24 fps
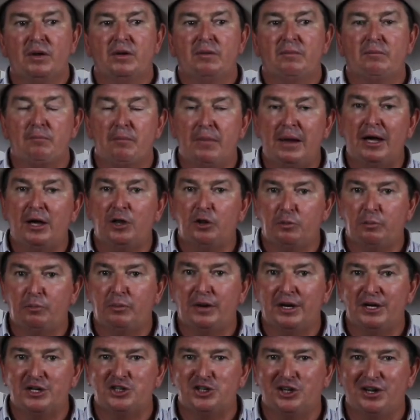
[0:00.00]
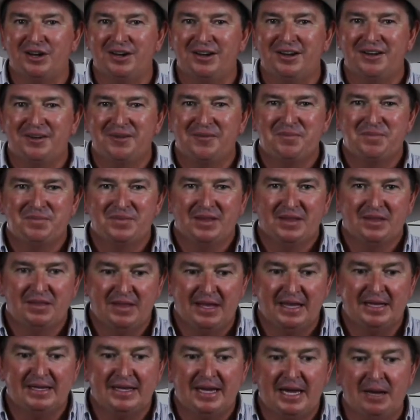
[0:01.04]
mouth pressure,
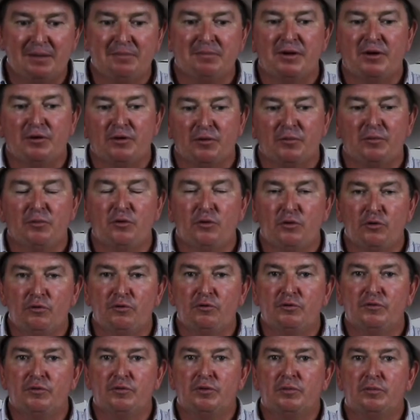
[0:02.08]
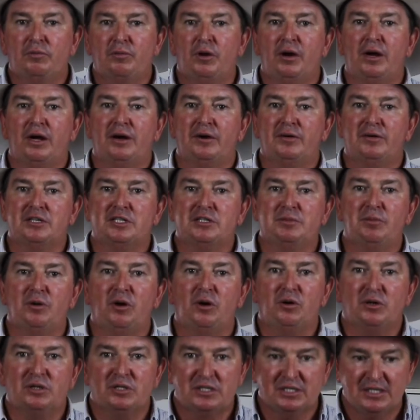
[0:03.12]
that can be removed by a
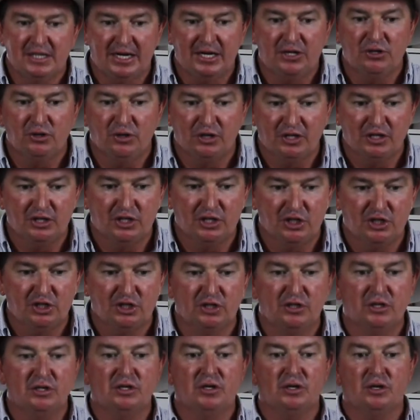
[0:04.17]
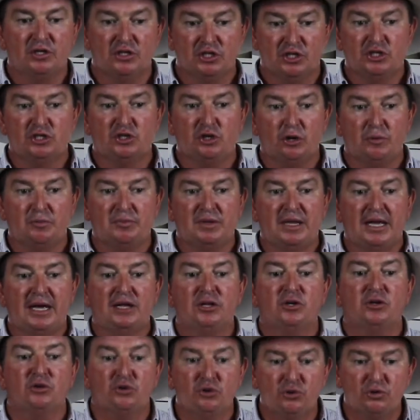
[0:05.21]
response, and you condition to stop
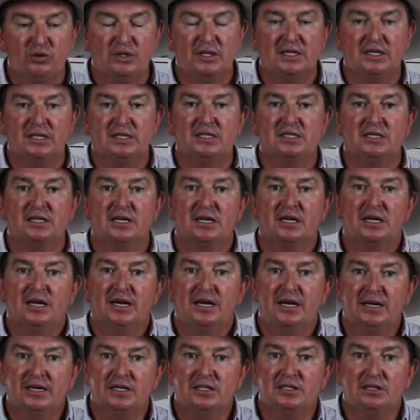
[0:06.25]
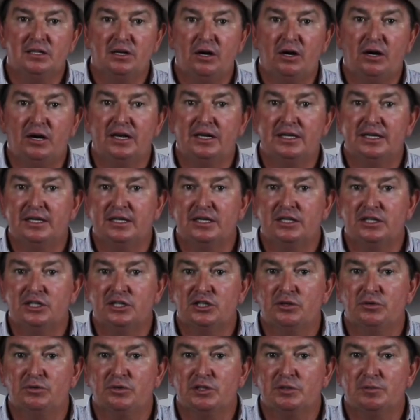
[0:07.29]
that, you do this. And it's a highly
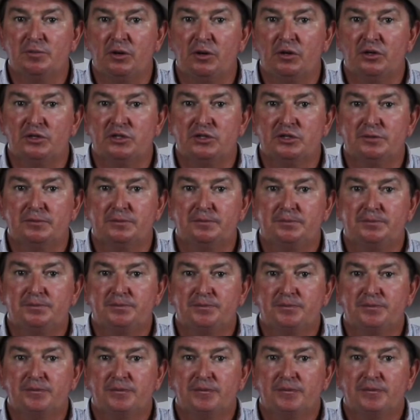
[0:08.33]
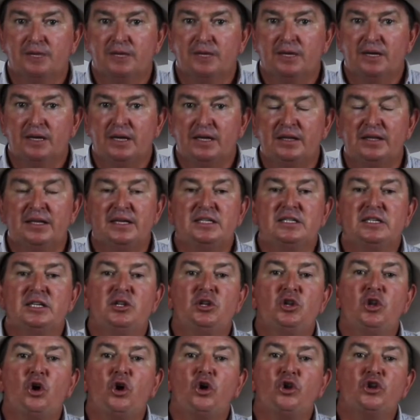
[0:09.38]
conditioned response. And these are
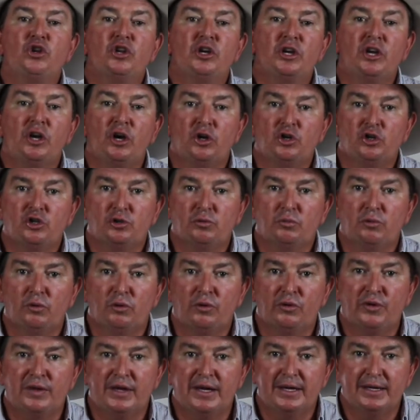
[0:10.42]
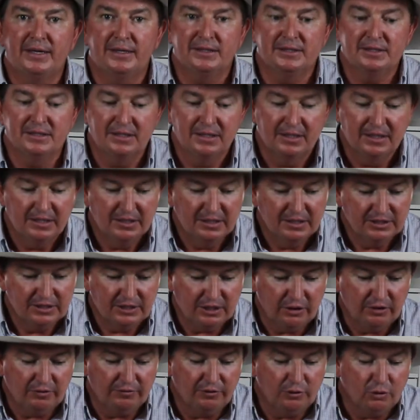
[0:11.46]
non-negotiable things.
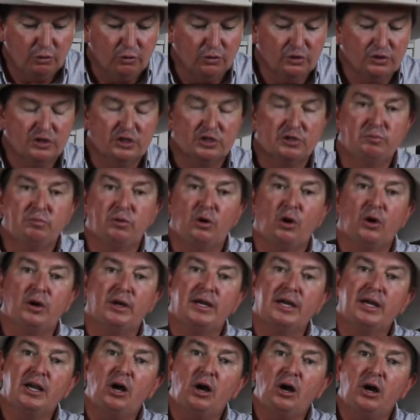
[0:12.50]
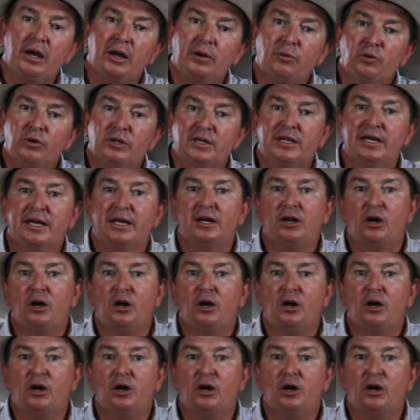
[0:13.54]
So if the horse is blocking, I would